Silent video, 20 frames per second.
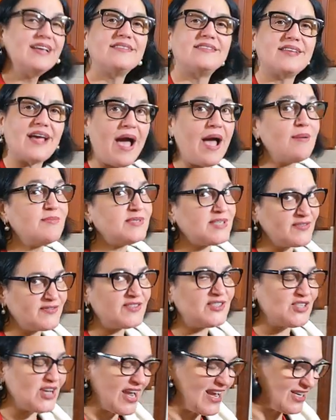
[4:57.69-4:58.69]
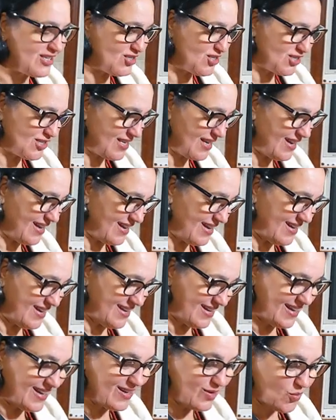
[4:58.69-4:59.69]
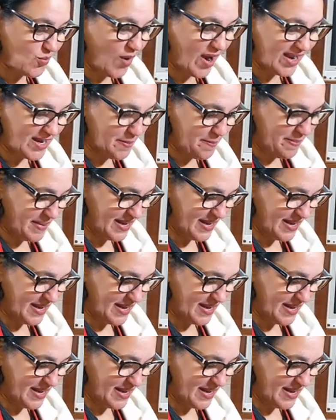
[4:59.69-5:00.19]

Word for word: Times have changed uh, quite a